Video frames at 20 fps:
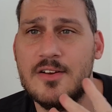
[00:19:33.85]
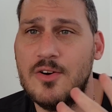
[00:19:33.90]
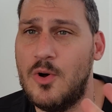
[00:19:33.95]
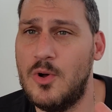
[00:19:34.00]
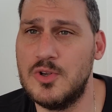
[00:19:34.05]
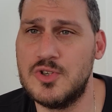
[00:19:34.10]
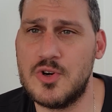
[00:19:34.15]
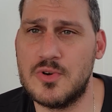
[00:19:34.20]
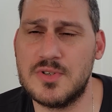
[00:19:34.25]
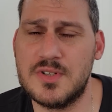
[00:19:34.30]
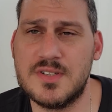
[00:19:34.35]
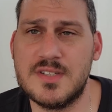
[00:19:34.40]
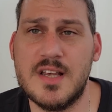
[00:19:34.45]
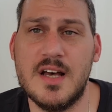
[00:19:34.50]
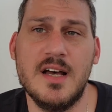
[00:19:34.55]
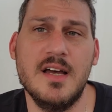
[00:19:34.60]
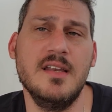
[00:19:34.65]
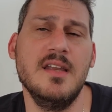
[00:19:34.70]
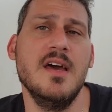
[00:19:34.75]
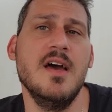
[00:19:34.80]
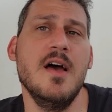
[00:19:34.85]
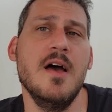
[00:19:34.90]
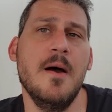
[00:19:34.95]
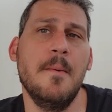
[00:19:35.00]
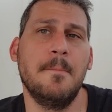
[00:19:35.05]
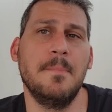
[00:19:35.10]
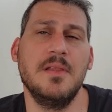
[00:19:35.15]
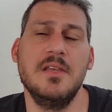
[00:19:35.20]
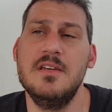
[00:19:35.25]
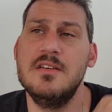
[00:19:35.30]
All jokes aside,
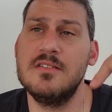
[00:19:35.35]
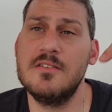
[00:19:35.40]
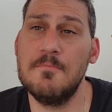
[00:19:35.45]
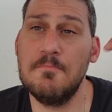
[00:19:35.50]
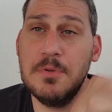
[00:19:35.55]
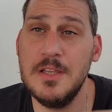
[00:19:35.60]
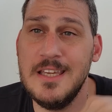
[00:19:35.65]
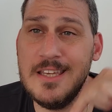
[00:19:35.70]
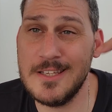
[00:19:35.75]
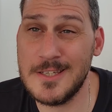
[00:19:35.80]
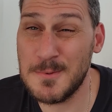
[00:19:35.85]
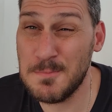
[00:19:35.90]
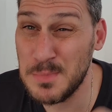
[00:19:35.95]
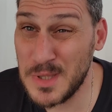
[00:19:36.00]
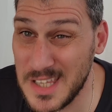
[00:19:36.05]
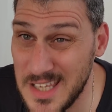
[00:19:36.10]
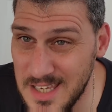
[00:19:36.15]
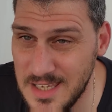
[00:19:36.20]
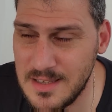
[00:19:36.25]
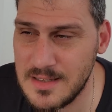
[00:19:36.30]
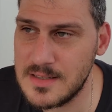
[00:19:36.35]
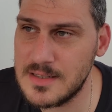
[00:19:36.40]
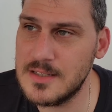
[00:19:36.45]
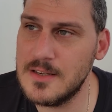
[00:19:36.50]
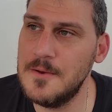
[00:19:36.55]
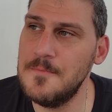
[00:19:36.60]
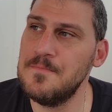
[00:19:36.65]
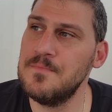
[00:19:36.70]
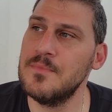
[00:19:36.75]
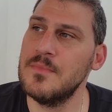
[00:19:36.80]
please, please, please